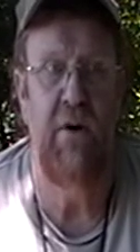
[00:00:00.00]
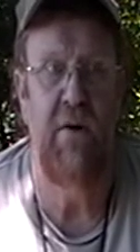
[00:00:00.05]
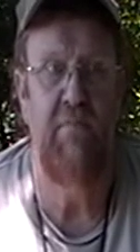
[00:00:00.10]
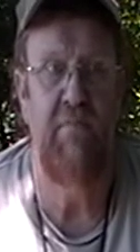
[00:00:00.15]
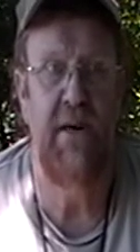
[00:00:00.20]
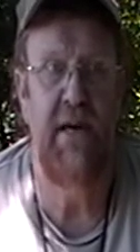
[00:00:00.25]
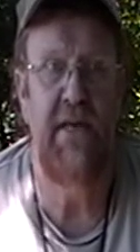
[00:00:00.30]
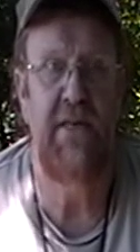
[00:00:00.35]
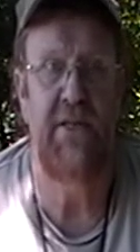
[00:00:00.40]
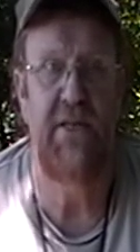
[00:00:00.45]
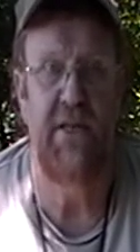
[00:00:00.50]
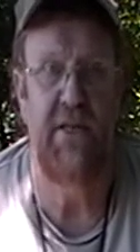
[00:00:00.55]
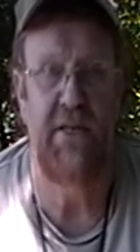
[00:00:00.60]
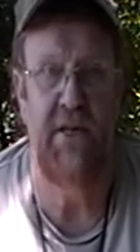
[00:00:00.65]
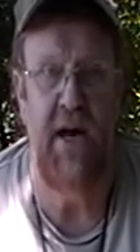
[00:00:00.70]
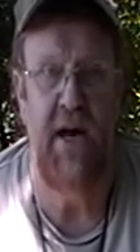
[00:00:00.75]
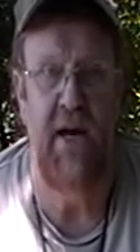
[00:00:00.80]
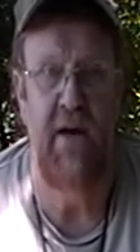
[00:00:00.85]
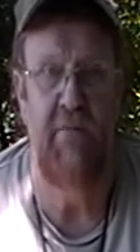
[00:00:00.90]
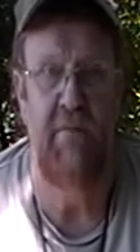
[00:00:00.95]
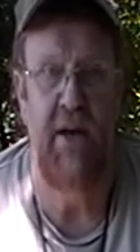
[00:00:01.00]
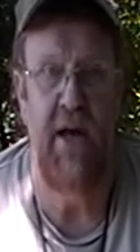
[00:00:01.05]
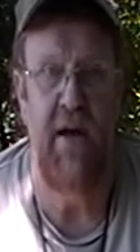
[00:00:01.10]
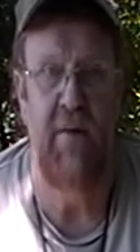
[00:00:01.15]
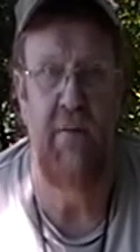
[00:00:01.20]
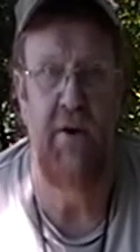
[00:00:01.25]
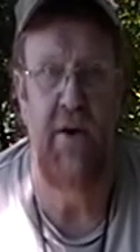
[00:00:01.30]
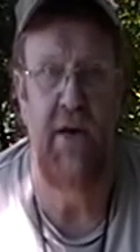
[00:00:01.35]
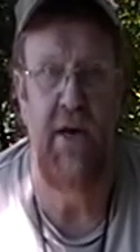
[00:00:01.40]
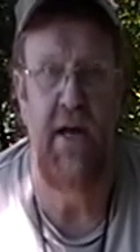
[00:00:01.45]
business I have been
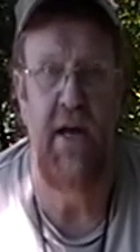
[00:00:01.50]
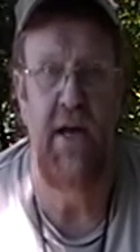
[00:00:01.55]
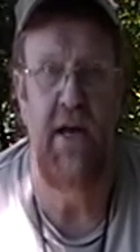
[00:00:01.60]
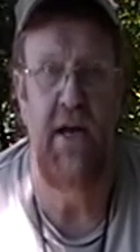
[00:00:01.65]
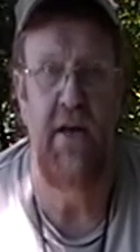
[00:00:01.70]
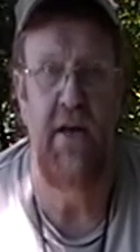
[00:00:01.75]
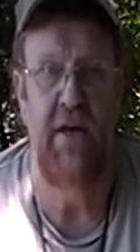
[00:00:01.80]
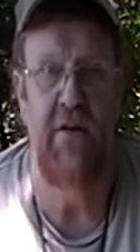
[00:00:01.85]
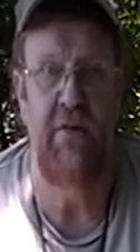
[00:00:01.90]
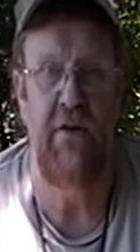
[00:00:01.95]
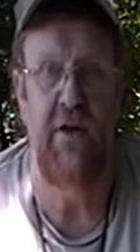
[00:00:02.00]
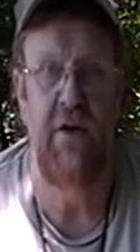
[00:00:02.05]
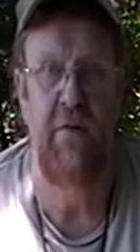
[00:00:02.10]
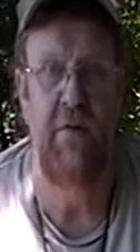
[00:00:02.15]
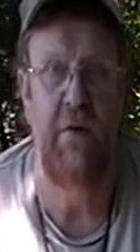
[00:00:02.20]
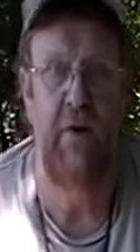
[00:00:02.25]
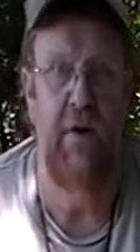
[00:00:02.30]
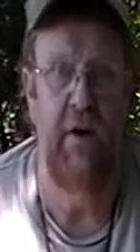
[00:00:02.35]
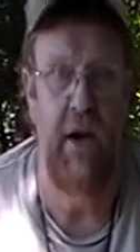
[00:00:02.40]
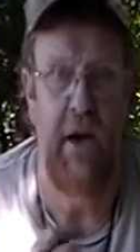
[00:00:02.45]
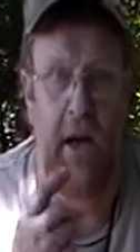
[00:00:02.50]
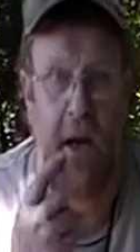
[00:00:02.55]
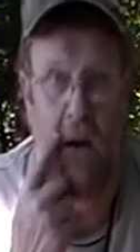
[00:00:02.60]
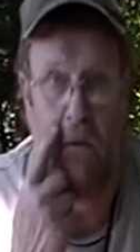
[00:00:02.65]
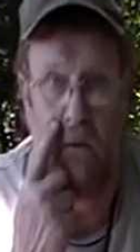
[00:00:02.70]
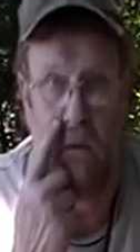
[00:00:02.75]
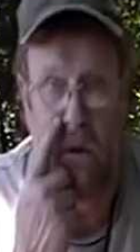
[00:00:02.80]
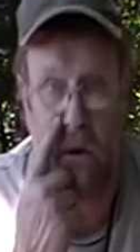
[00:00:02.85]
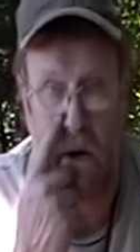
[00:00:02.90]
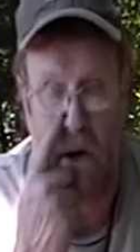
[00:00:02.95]
able to get in this little
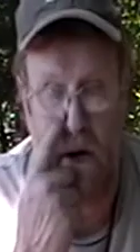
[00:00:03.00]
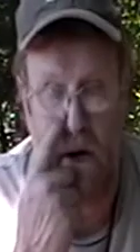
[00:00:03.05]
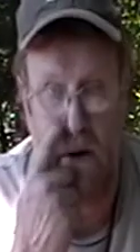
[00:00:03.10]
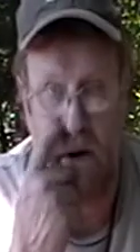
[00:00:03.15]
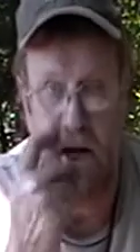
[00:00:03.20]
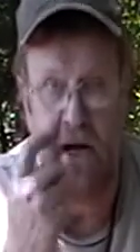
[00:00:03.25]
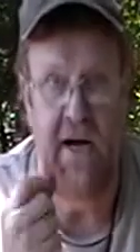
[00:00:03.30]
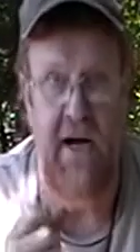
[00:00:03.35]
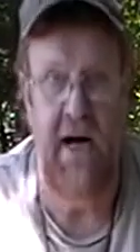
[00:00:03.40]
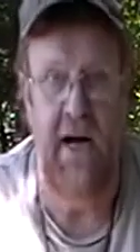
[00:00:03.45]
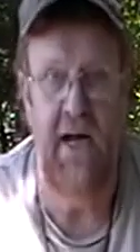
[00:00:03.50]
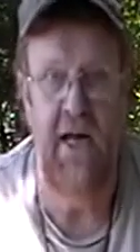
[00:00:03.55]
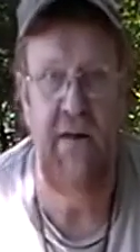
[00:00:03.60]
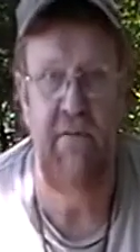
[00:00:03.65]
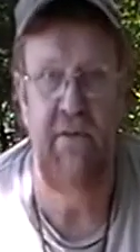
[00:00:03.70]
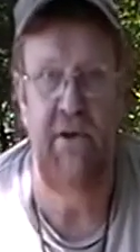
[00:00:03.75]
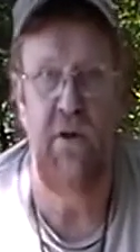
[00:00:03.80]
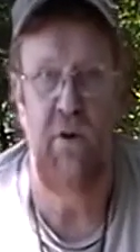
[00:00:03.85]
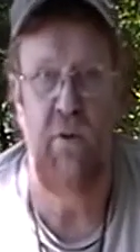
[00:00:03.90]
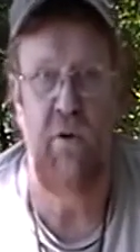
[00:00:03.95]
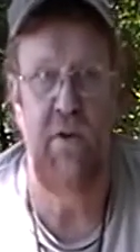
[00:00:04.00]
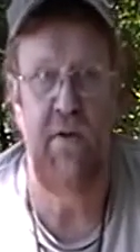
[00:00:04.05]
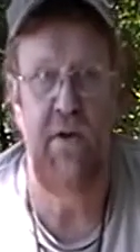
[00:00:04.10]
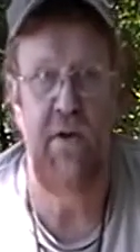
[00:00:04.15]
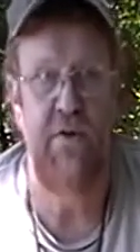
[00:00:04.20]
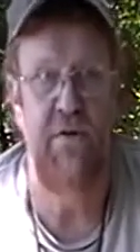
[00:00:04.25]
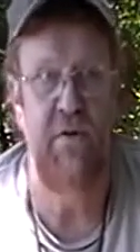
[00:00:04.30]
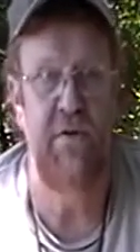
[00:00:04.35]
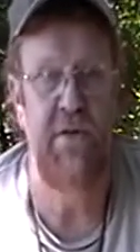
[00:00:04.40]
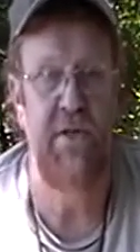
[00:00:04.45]
rural area. I live in
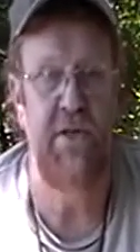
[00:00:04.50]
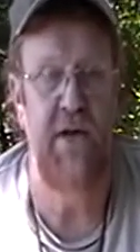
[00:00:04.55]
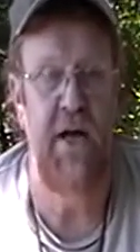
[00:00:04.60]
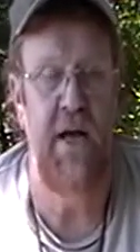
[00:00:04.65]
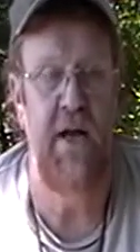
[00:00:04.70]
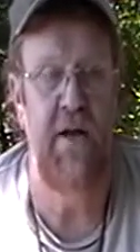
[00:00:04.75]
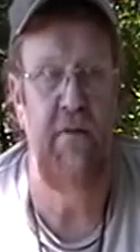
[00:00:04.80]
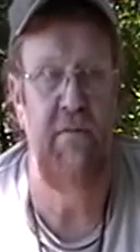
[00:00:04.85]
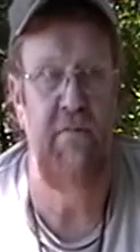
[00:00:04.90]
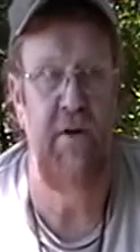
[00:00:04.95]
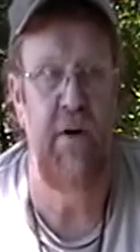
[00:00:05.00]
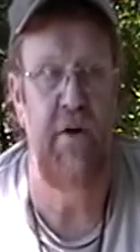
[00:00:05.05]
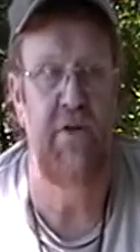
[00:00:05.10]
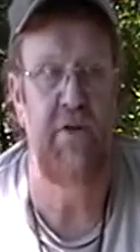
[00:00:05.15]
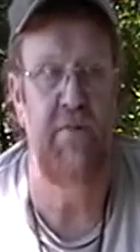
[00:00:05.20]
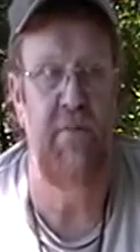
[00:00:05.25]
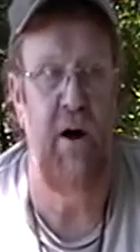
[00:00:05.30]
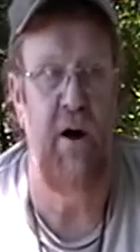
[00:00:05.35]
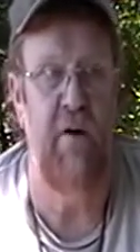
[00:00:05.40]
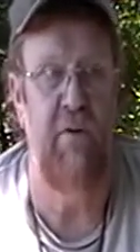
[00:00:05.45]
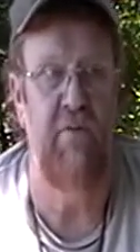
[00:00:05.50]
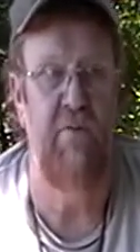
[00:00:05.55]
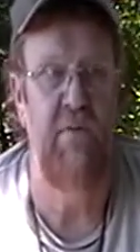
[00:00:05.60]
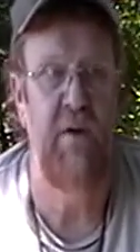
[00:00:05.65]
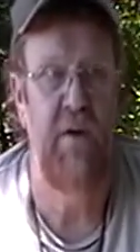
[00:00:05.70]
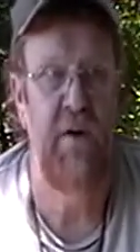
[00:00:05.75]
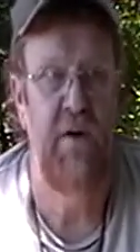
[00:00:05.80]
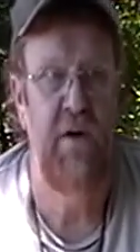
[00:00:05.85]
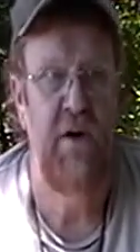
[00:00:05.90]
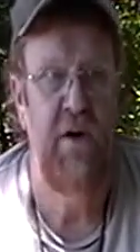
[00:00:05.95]
northeast Louisiana in a very small
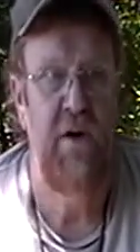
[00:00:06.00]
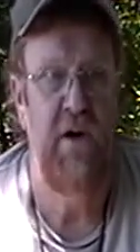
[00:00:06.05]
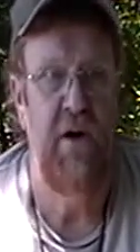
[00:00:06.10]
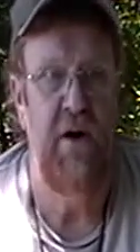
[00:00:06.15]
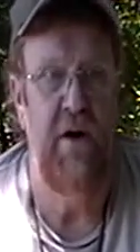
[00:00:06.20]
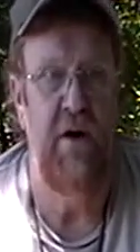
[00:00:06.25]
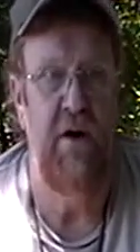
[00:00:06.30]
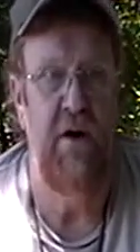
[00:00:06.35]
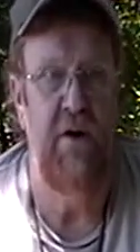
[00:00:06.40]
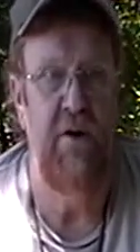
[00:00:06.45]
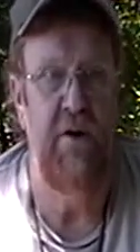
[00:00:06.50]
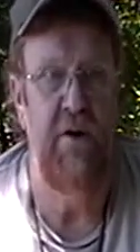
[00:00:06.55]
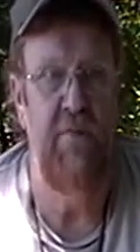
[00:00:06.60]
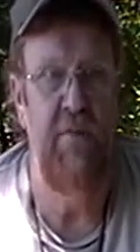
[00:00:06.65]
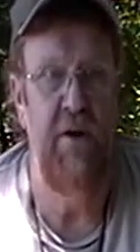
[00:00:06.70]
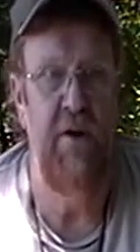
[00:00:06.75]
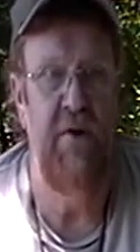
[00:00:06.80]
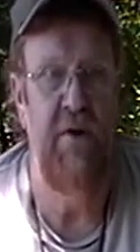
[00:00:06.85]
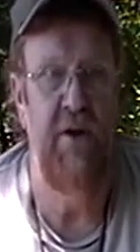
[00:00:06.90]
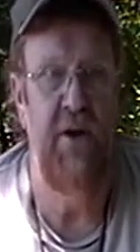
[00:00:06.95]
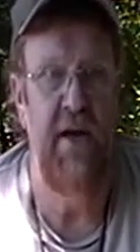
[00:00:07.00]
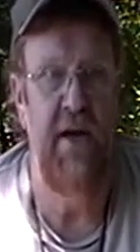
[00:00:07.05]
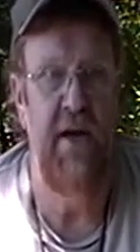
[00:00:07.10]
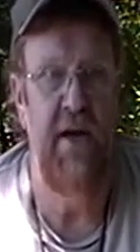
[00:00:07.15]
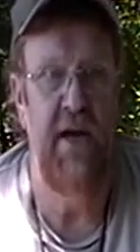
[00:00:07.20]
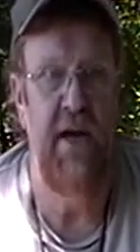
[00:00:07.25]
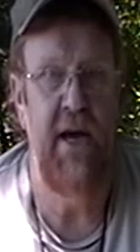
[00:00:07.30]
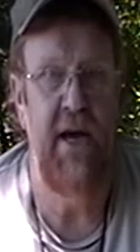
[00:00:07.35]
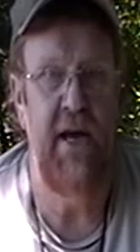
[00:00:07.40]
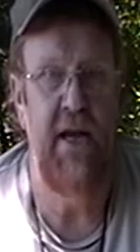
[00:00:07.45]
community,
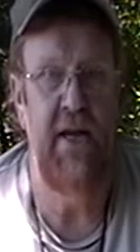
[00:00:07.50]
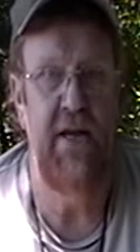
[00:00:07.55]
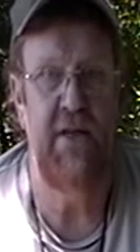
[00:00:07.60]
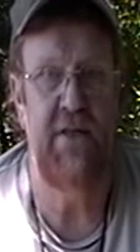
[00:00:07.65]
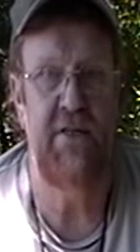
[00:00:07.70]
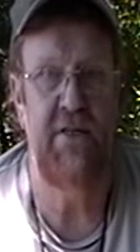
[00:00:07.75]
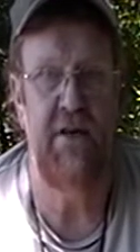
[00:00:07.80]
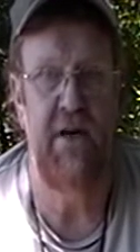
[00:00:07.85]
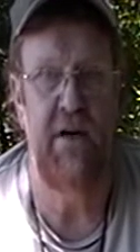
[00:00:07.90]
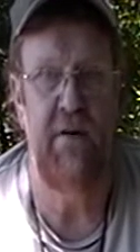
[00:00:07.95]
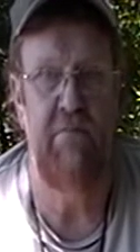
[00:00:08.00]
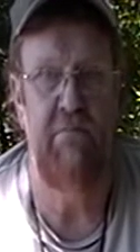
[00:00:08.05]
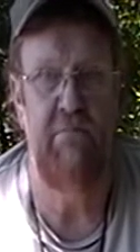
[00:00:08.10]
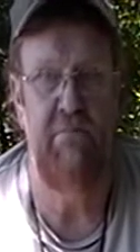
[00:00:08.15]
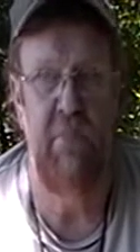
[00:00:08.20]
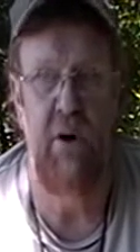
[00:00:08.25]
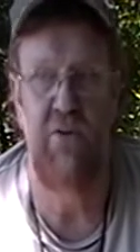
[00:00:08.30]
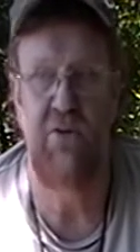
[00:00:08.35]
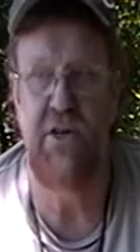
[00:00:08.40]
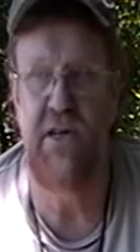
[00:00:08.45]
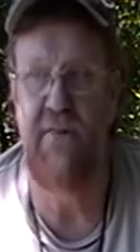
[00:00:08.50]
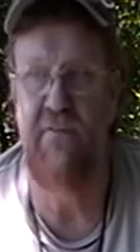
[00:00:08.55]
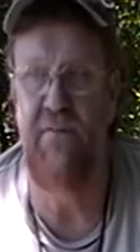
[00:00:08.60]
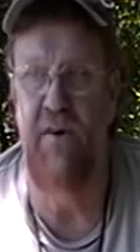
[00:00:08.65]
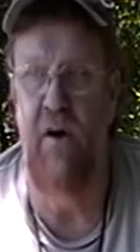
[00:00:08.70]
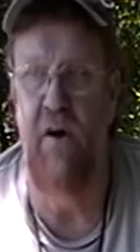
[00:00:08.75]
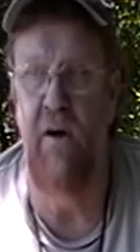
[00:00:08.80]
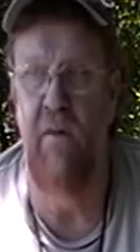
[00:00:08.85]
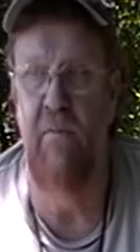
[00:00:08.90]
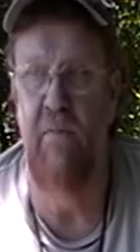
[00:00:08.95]
and it's mostly
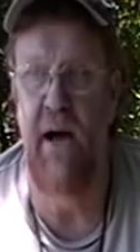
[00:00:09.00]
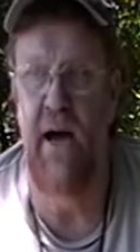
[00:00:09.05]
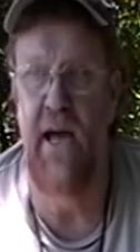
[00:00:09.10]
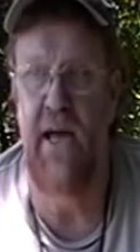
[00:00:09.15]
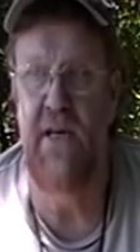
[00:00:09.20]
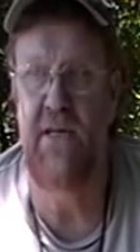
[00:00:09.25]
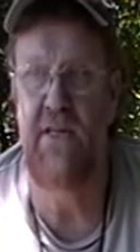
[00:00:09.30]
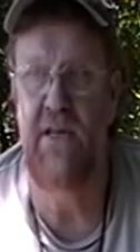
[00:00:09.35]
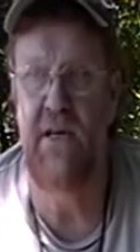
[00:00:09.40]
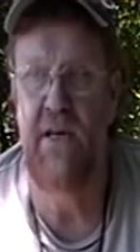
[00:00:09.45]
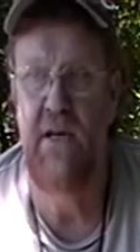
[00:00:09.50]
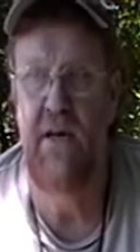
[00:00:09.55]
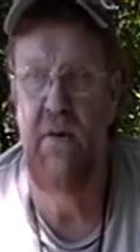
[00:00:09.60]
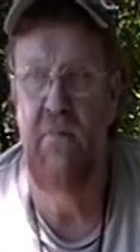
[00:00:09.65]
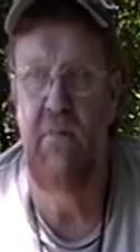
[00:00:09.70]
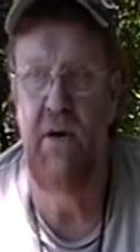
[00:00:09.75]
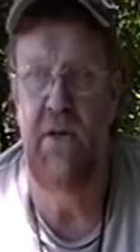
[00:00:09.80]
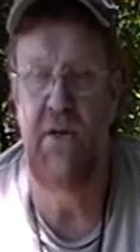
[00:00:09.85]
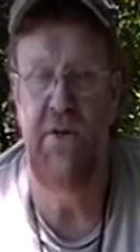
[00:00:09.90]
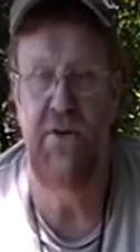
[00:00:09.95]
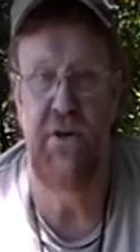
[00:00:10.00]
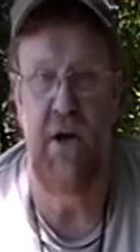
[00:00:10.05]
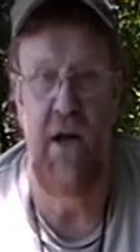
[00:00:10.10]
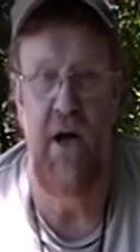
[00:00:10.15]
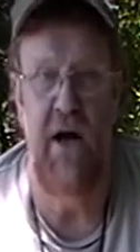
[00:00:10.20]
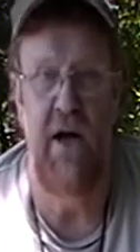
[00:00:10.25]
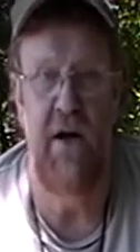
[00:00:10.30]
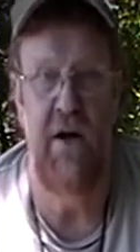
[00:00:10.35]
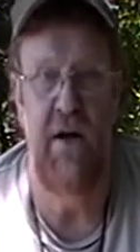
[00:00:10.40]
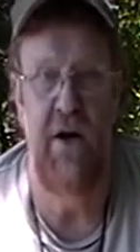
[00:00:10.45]
farm based, but there's a
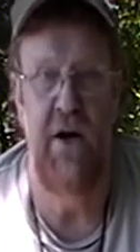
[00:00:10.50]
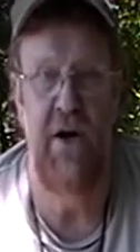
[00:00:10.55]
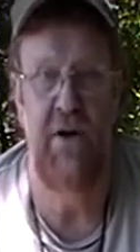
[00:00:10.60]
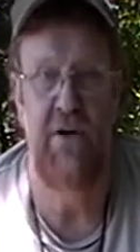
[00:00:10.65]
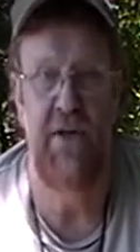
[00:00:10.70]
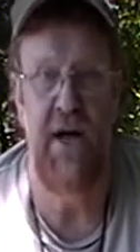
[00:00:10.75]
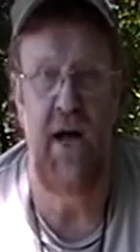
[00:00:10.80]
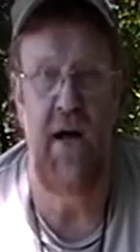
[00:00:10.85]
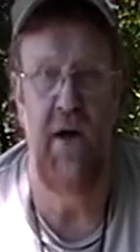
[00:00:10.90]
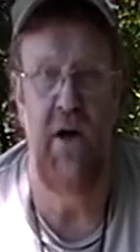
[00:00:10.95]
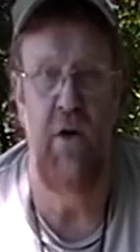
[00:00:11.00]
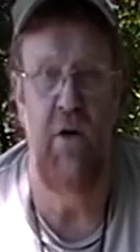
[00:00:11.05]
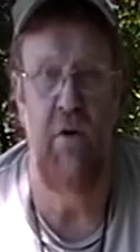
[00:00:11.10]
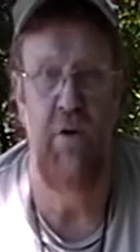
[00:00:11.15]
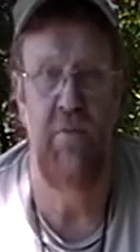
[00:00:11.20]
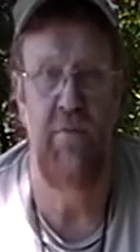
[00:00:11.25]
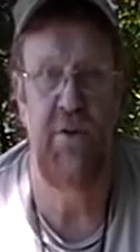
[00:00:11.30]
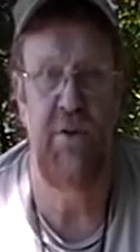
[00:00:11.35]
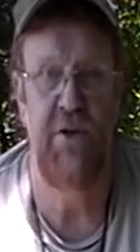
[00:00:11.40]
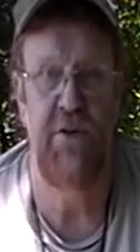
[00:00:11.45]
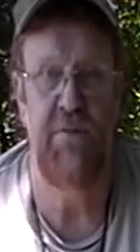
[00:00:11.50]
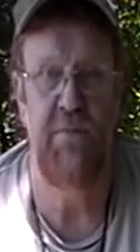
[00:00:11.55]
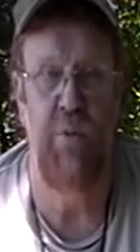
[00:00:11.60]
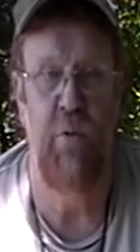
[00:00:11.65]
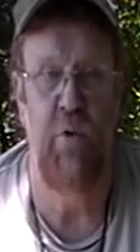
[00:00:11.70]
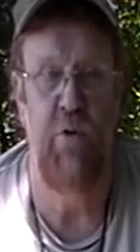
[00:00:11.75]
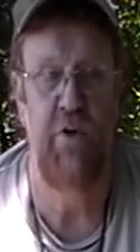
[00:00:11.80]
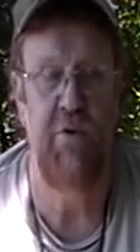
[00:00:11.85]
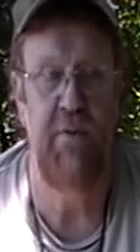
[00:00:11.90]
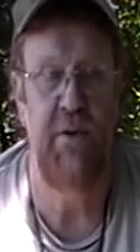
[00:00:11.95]
lot of hunters, outdoorsmen, and
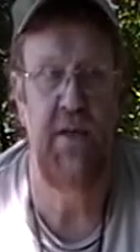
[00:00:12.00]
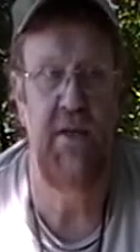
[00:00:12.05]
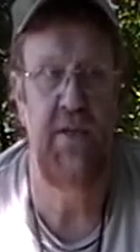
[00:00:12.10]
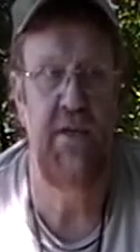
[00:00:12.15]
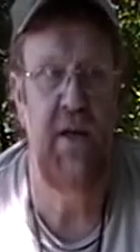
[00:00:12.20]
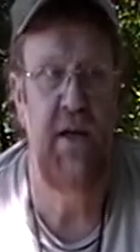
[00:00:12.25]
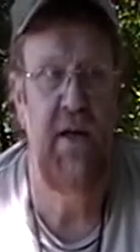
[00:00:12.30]
sportsmen,